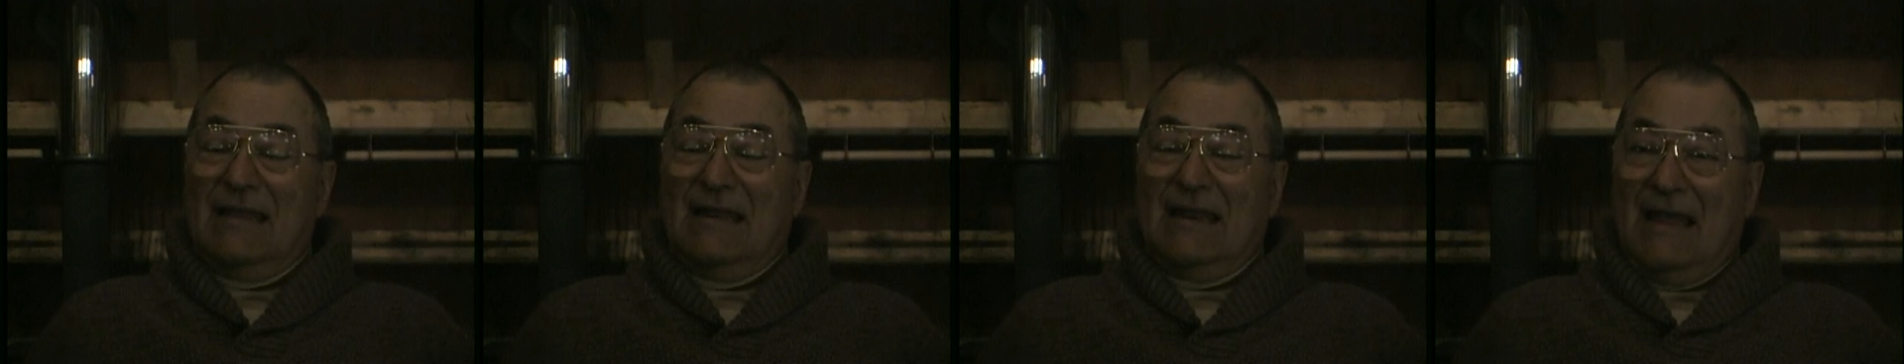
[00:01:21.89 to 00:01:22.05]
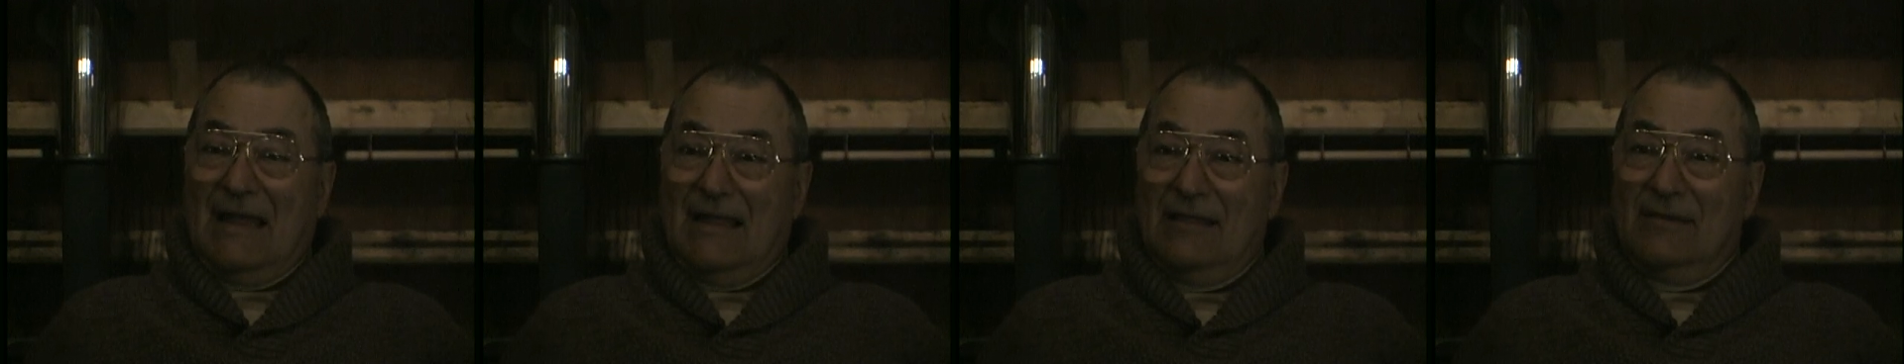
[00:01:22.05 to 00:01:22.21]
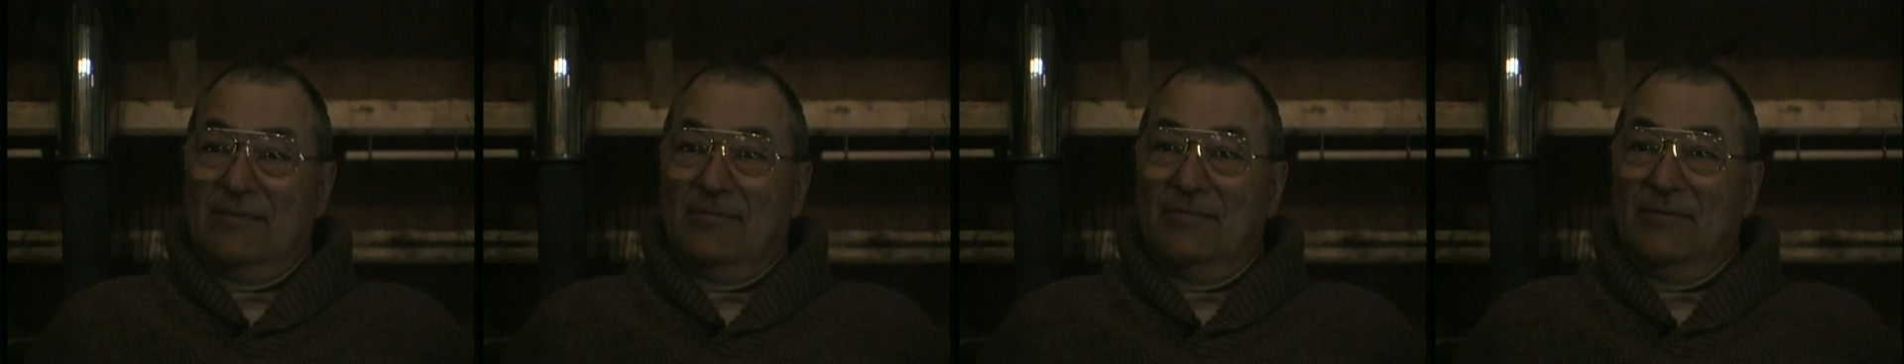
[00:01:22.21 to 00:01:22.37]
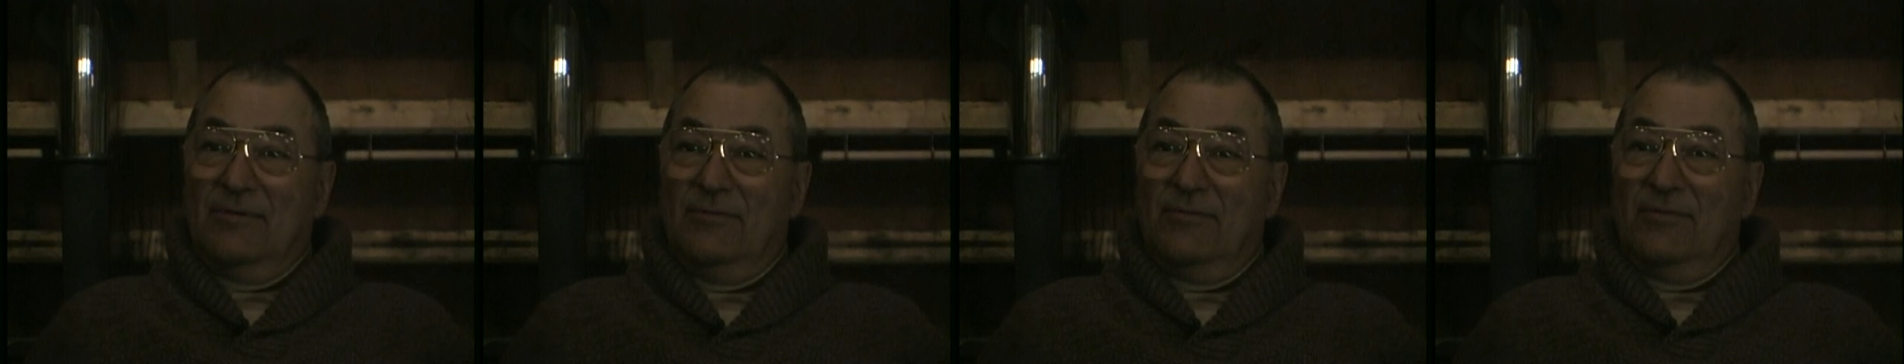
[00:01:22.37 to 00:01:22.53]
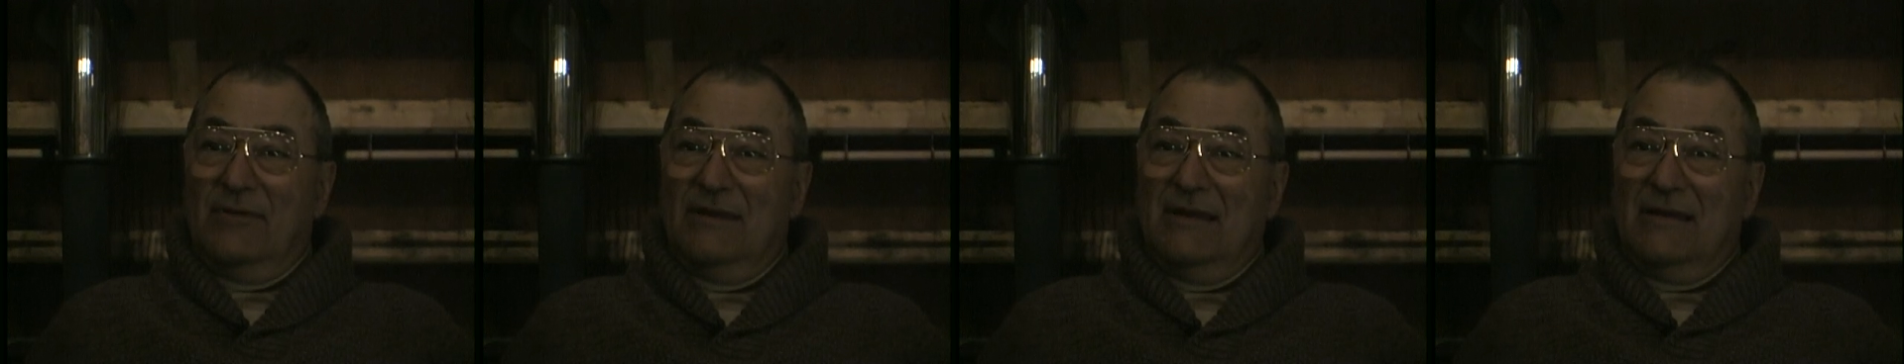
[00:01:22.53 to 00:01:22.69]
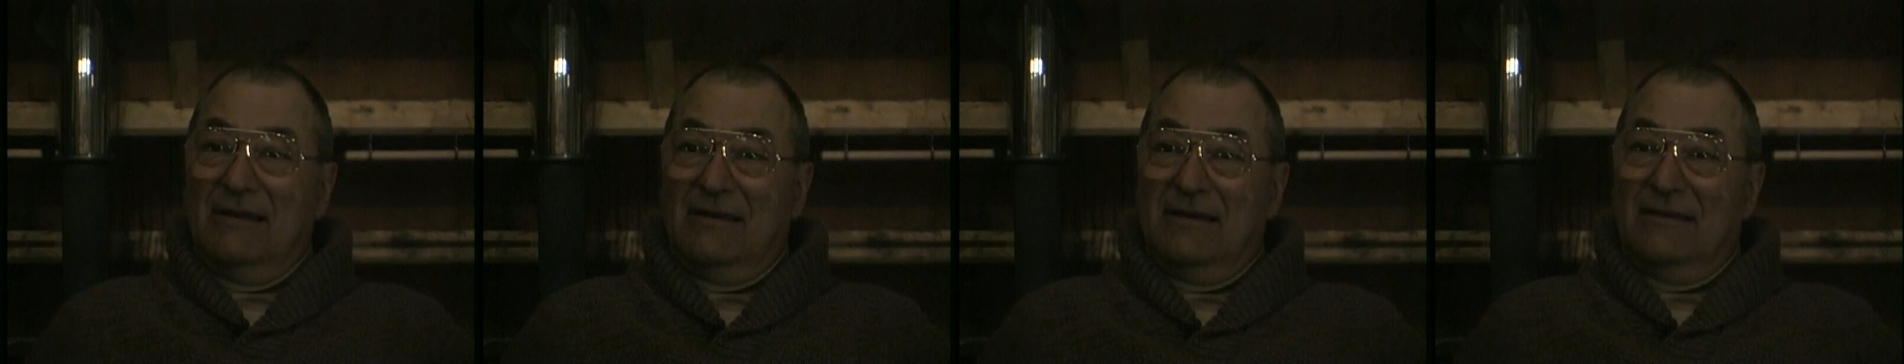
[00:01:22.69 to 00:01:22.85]
It had to be
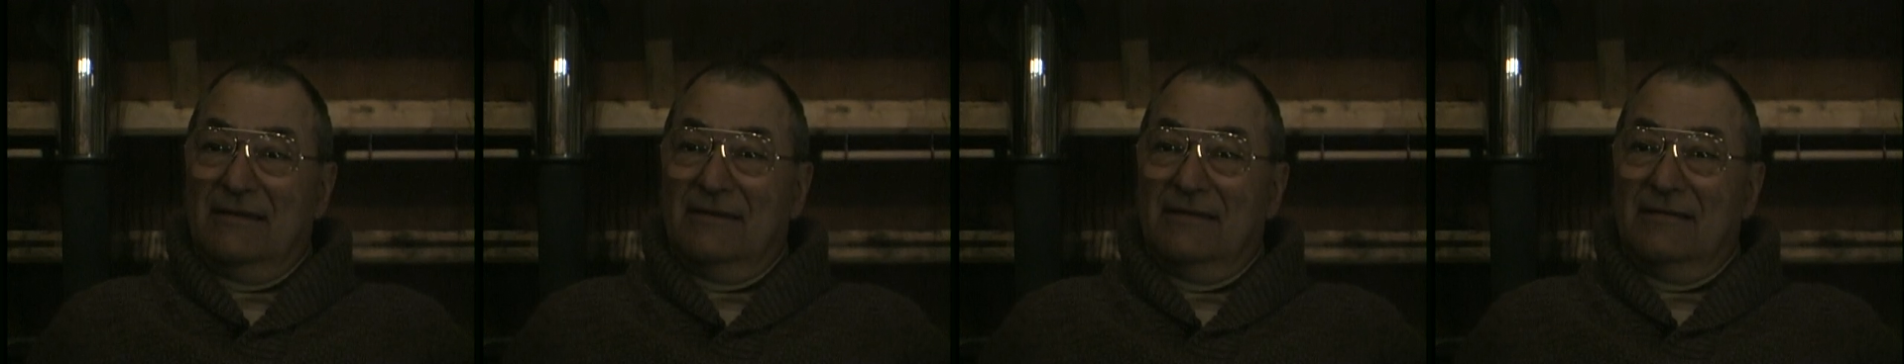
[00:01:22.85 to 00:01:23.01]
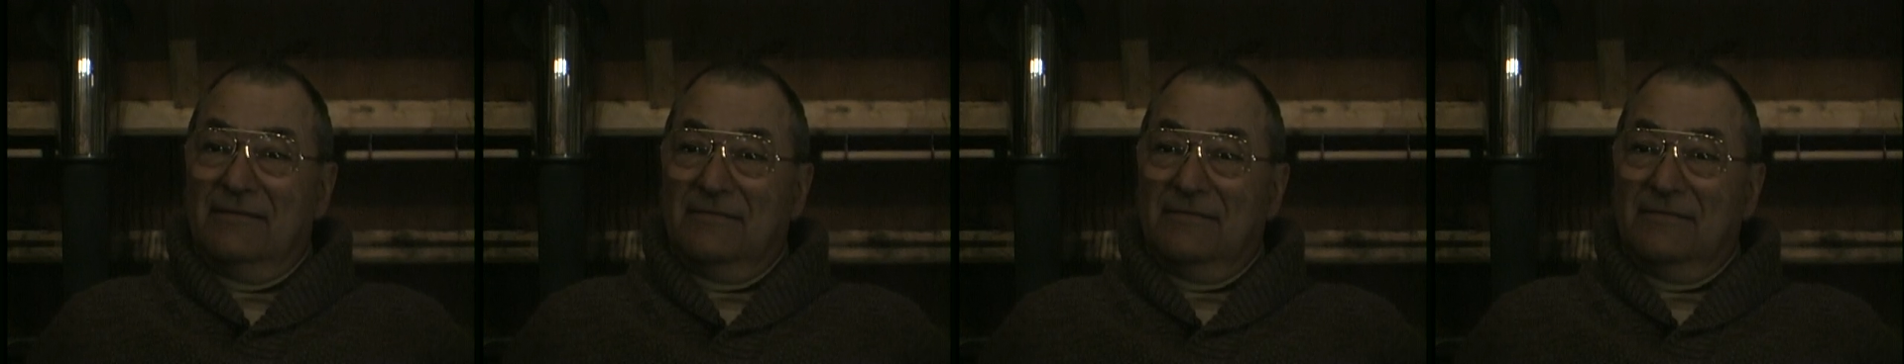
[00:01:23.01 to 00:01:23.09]
redone.